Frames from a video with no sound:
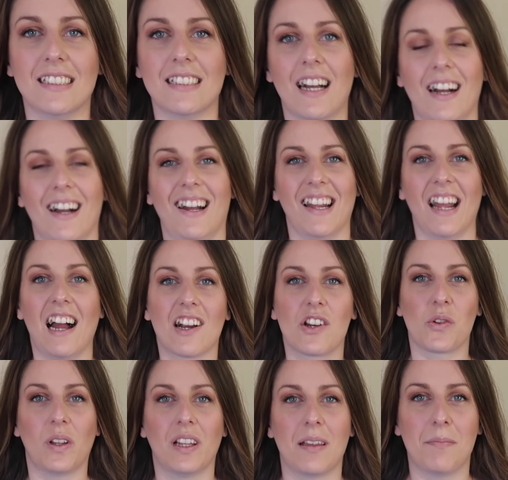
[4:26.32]
Yeah, I
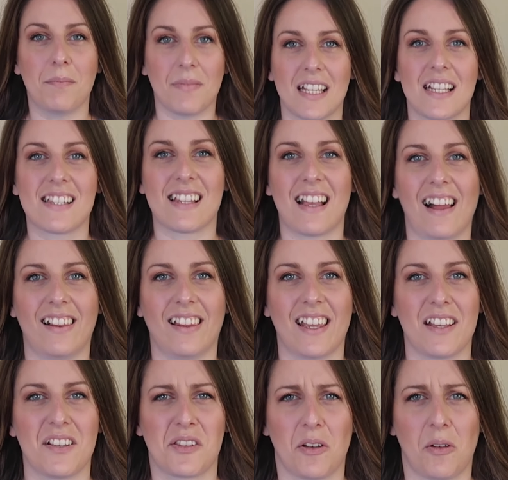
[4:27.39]
actually miss
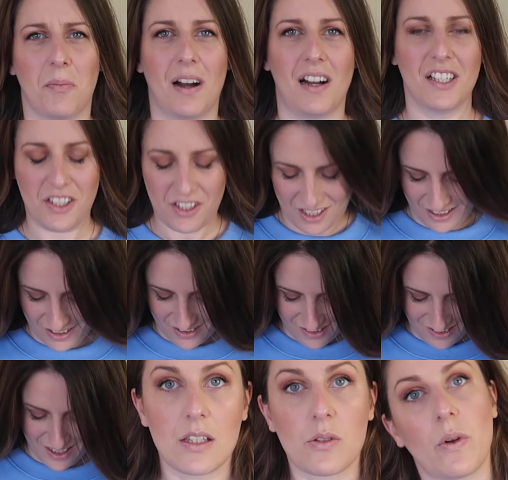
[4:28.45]
LA so much, and
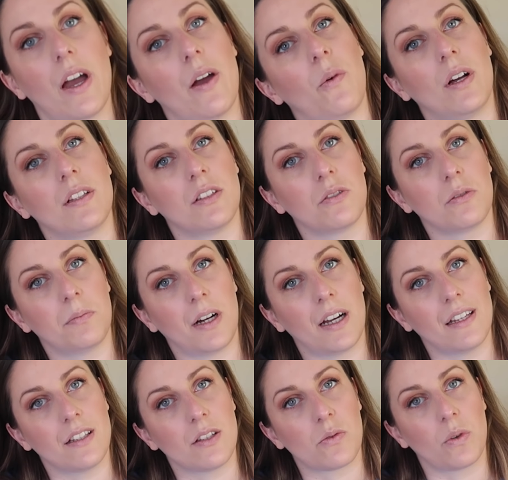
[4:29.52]
that's why I wanted to
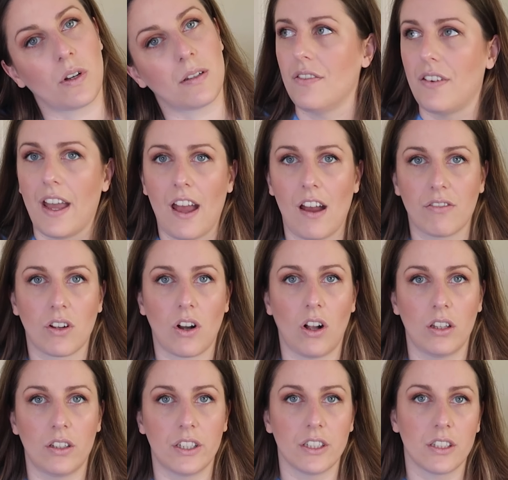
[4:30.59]
buy this one. If I have
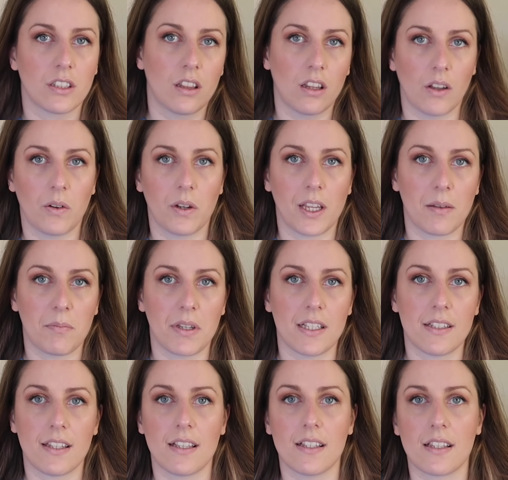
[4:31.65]
colored clothing
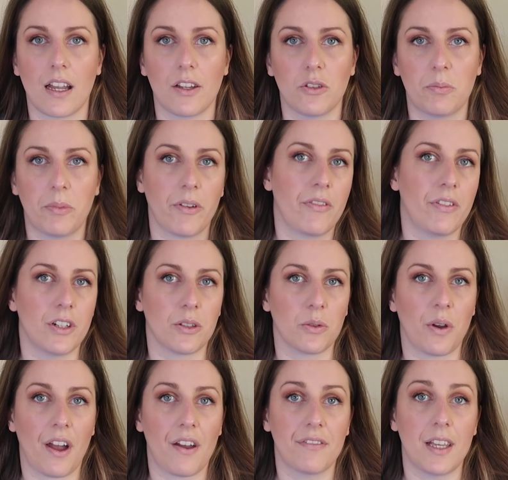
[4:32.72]
pieces, I prefer
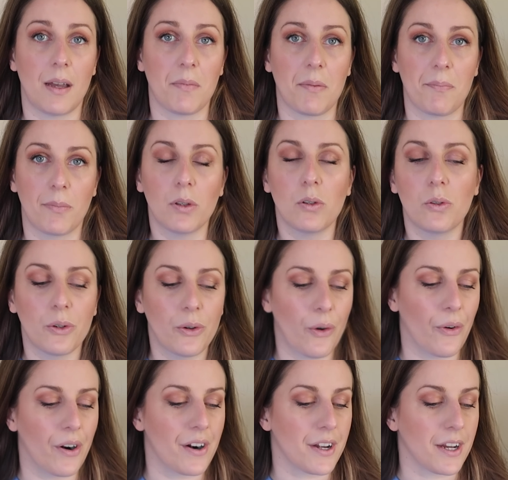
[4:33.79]
to have them in blue
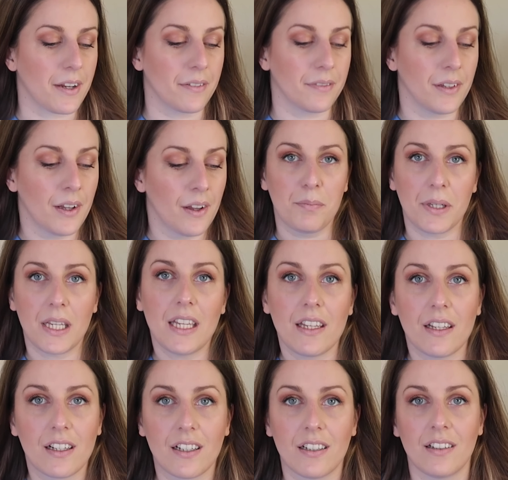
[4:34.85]
or in
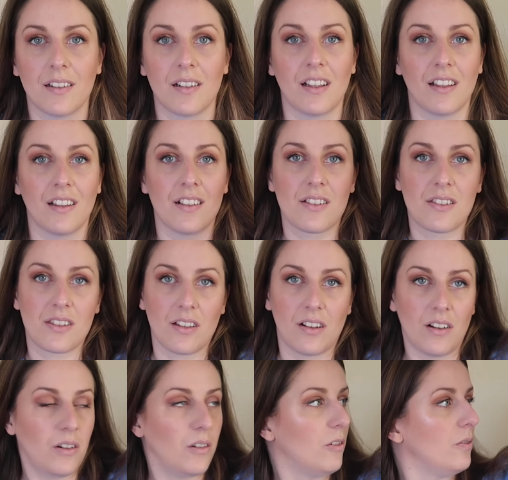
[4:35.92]
pink,
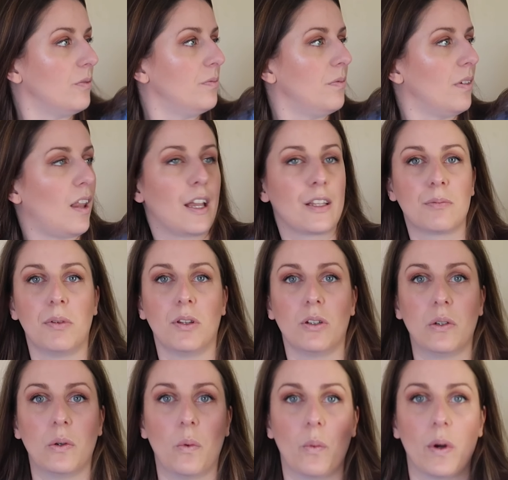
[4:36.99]
so light
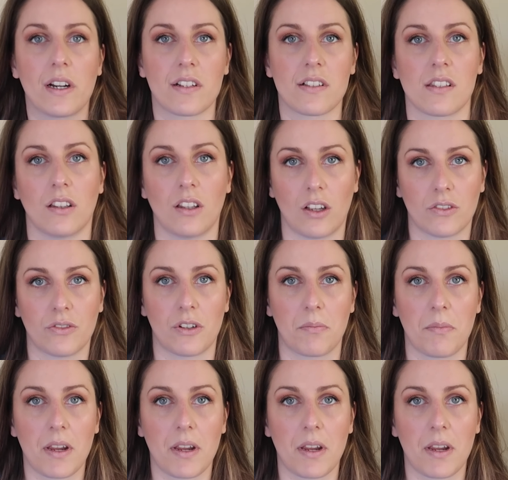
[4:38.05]
blue works a lot for